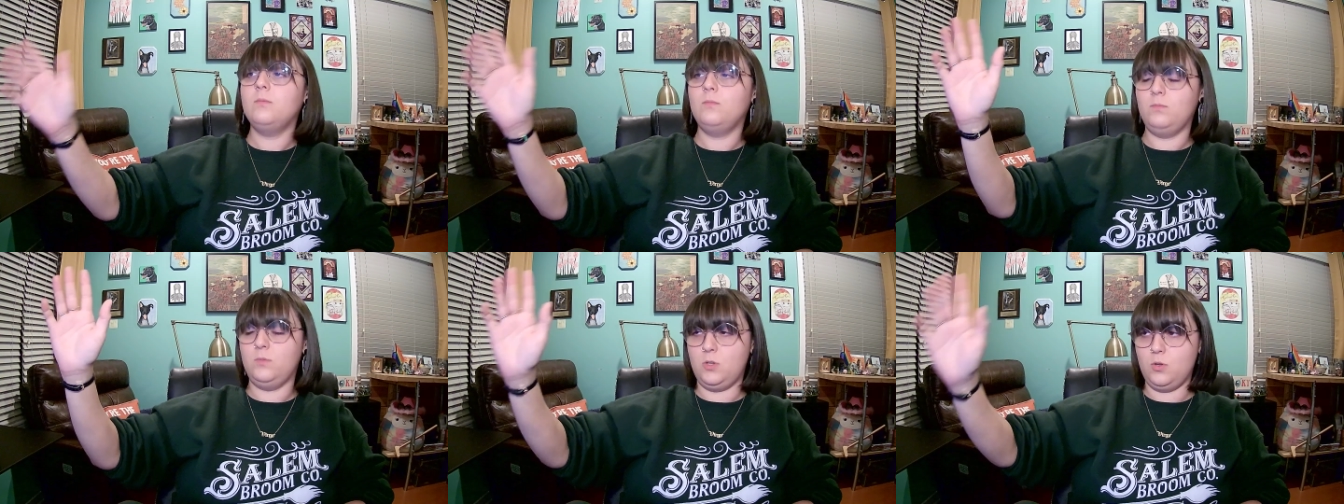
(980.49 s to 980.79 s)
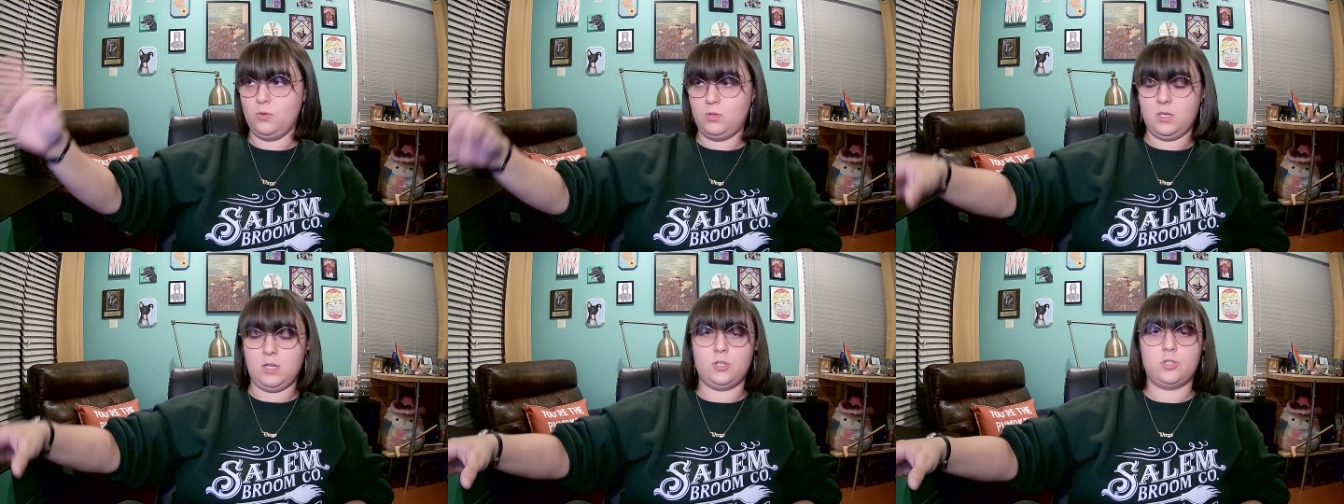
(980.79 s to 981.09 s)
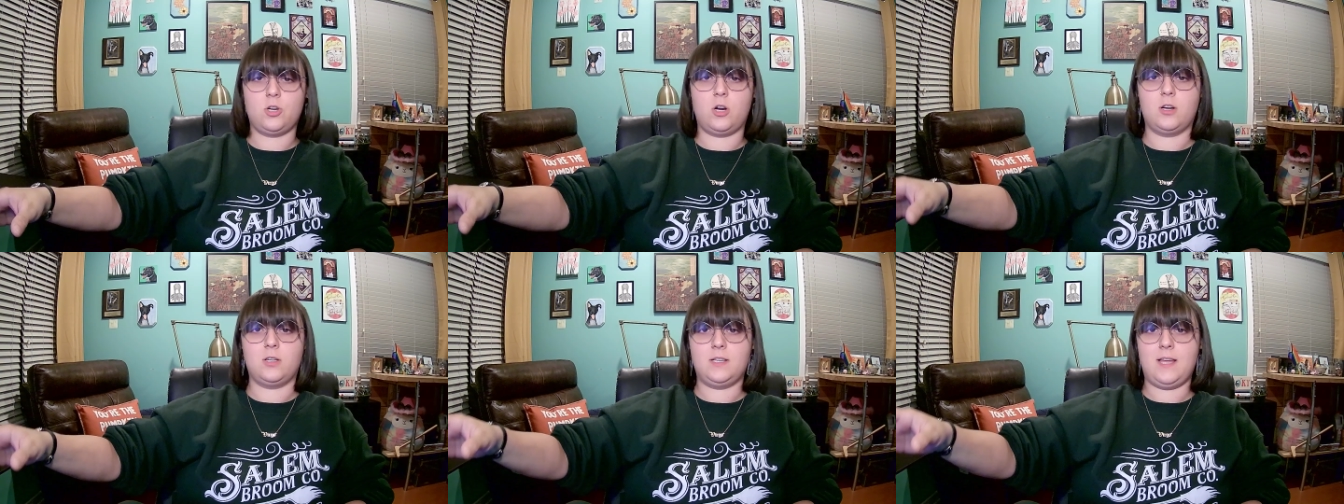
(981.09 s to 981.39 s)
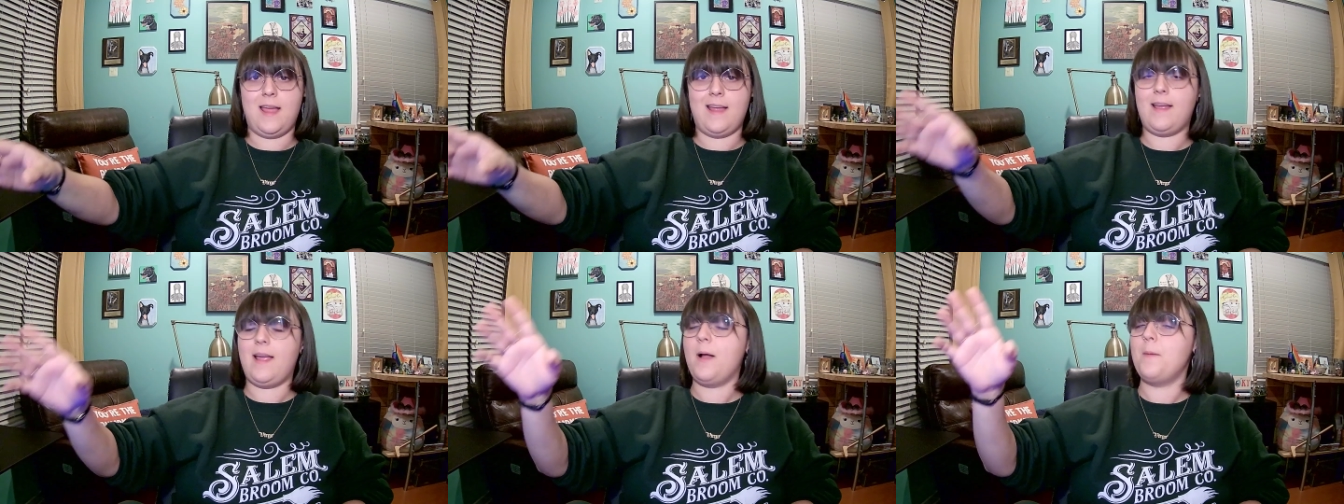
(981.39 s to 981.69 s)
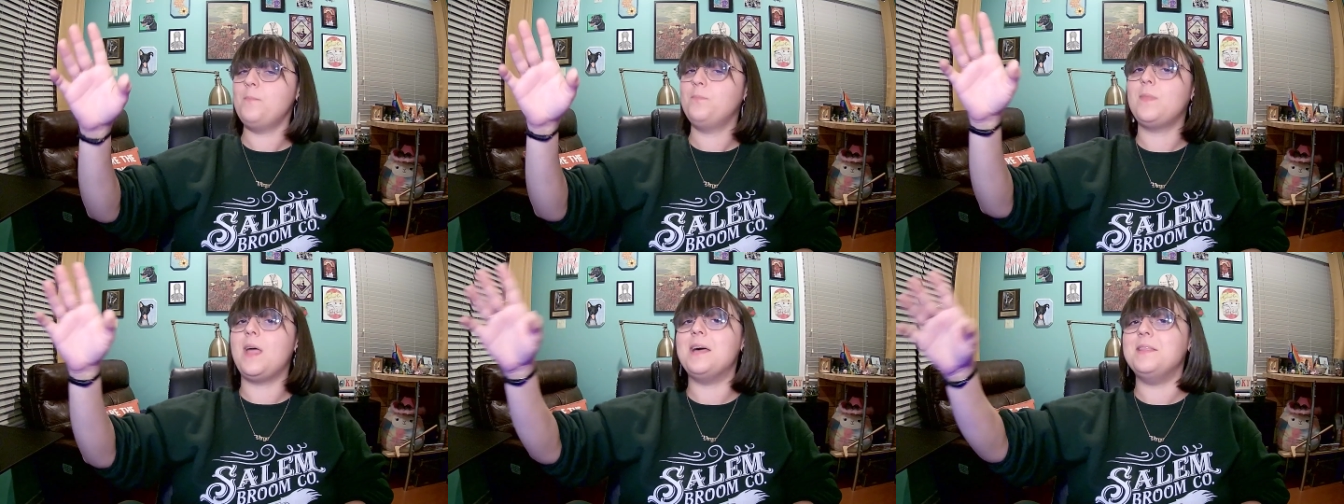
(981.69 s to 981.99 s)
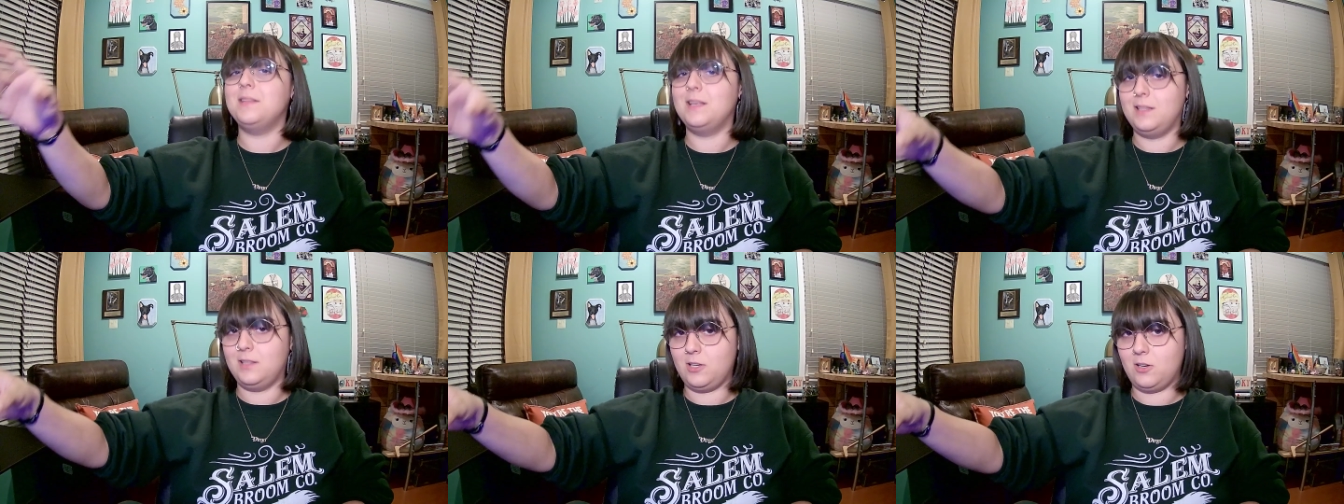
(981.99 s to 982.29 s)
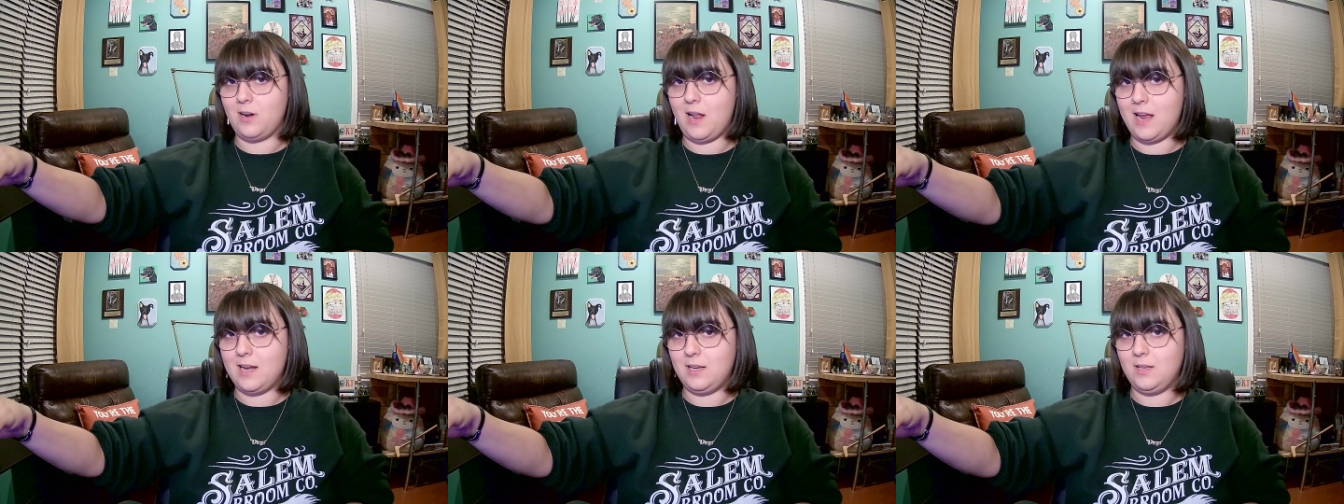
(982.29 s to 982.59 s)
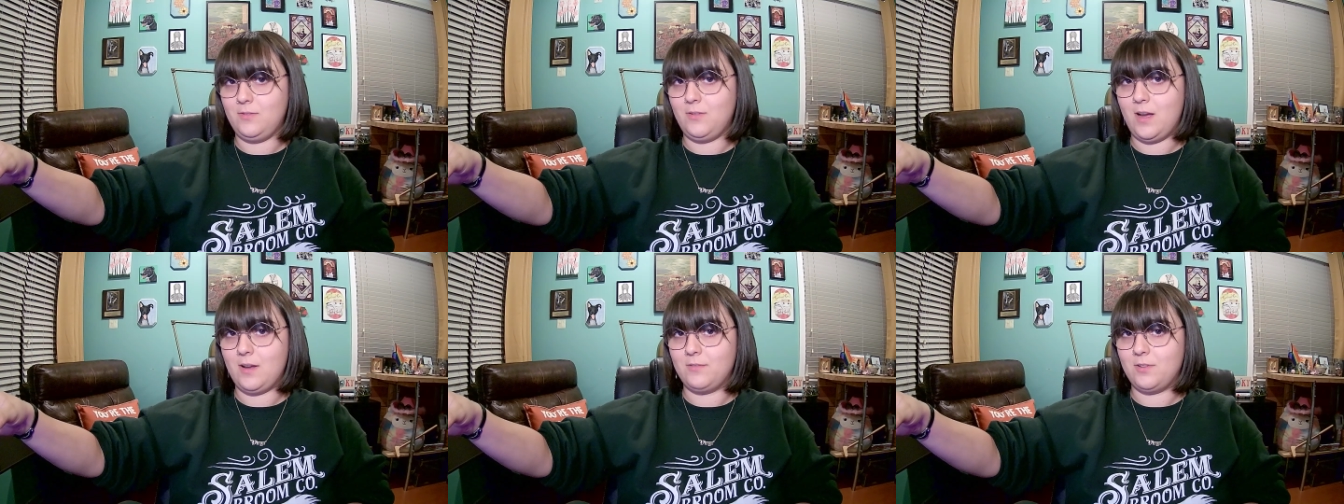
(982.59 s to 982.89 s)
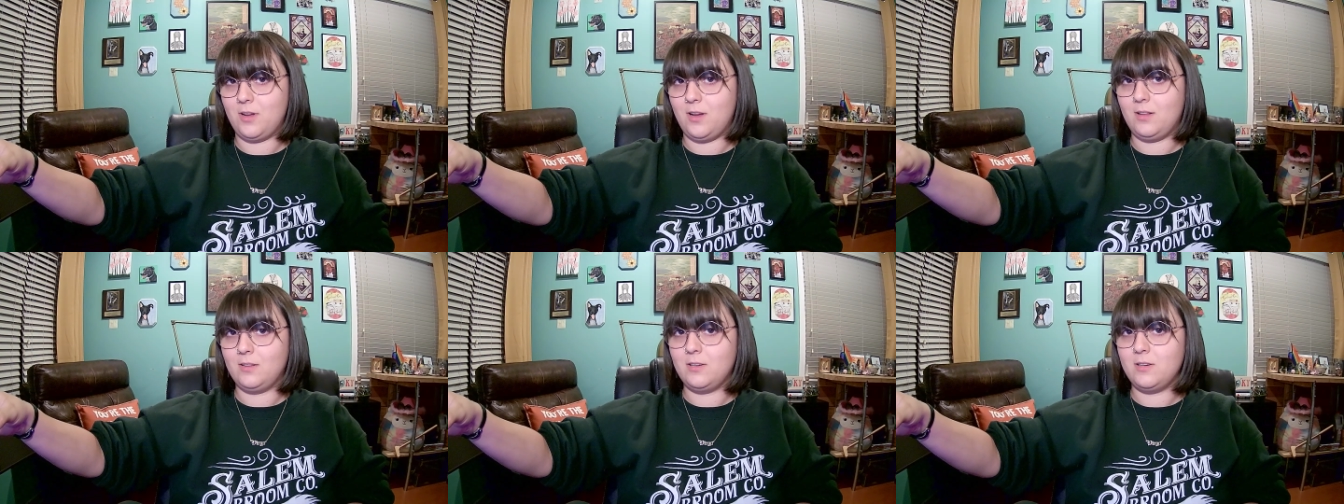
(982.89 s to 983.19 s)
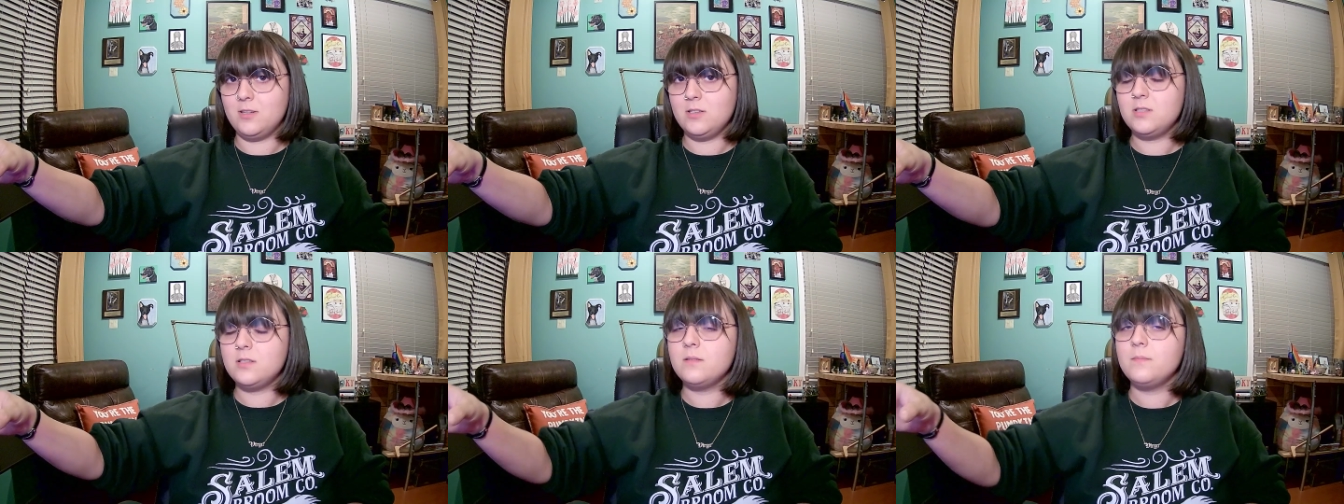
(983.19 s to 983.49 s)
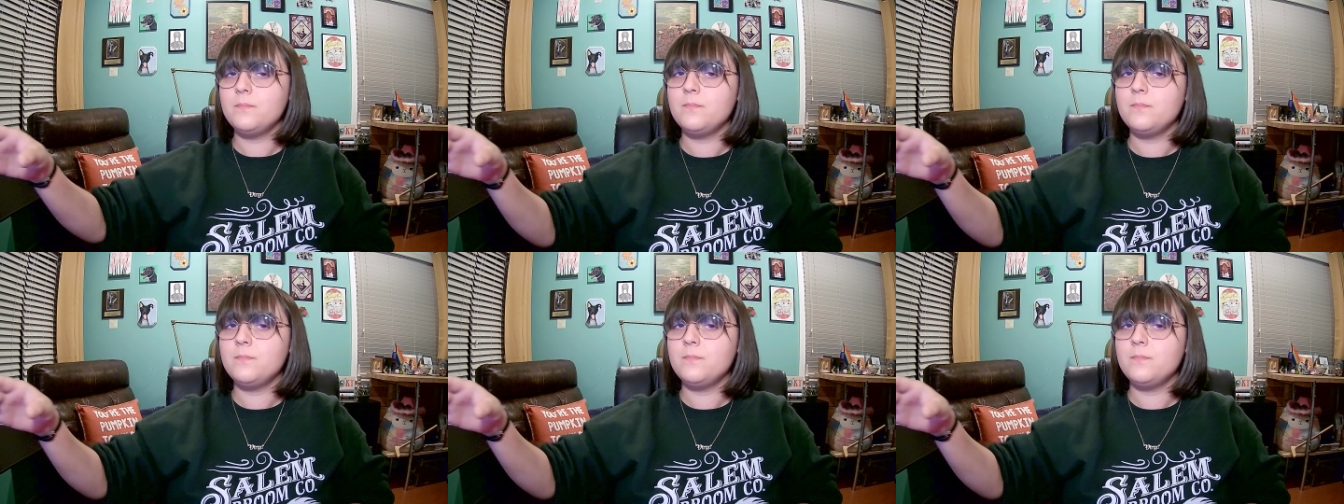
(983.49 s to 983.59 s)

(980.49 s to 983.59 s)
using Shark Tank. And then they're ninety-five dollars.